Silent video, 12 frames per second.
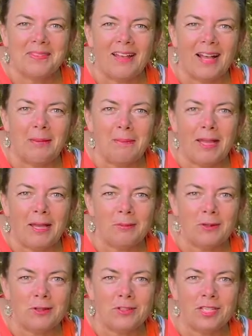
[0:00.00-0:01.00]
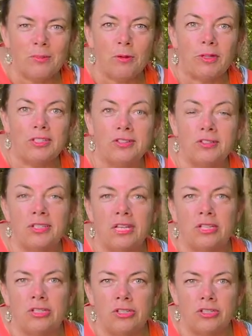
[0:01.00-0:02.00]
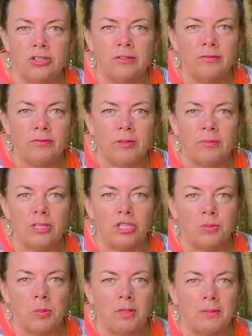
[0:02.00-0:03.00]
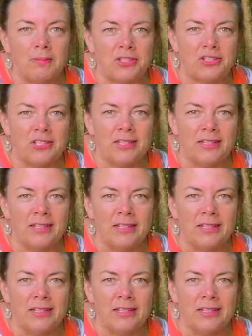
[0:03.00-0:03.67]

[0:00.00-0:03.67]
I'm Pam Rose. I'm a registered dietitian from Ishpeming, Michigan.